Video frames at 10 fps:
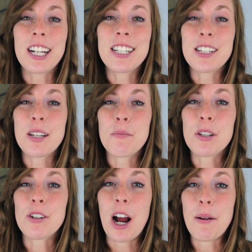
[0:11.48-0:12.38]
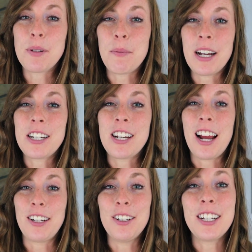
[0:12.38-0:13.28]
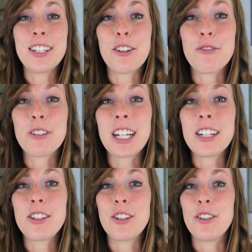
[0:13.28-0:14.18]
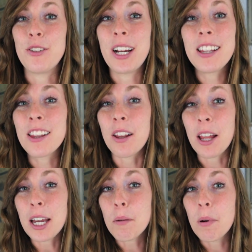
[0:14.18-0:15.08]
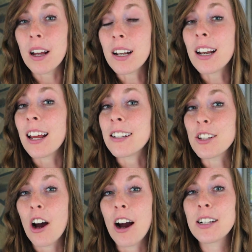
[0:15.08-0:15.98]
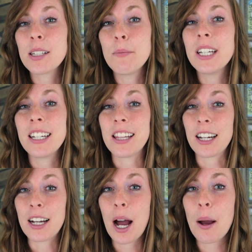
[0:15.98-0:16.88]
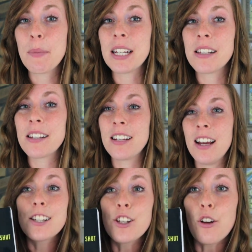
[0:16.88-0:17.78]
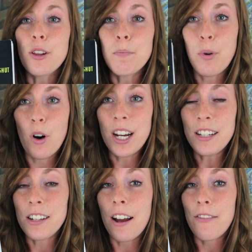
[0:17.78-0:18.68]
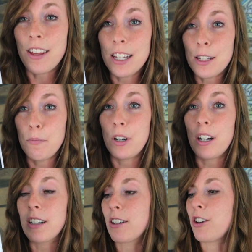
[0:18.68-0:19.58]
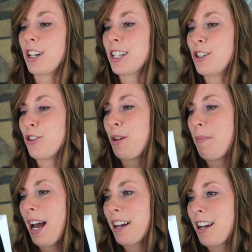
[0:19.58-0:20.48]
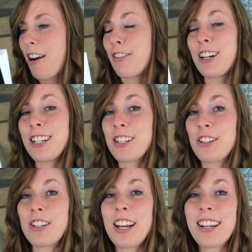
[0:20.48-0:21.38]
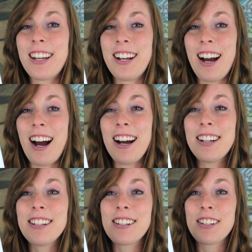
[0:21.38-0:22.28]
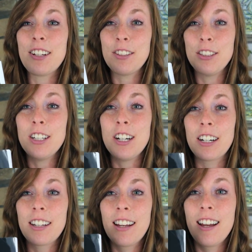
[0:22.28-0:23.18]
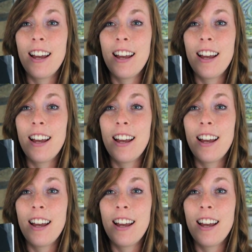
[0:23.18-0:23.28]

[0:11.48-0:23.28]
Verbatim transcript: forget to subscribe to my channel, and don't forget to hit the like button and talk to me in the comments. So the point of this book, according to the back cover, is to take an honest look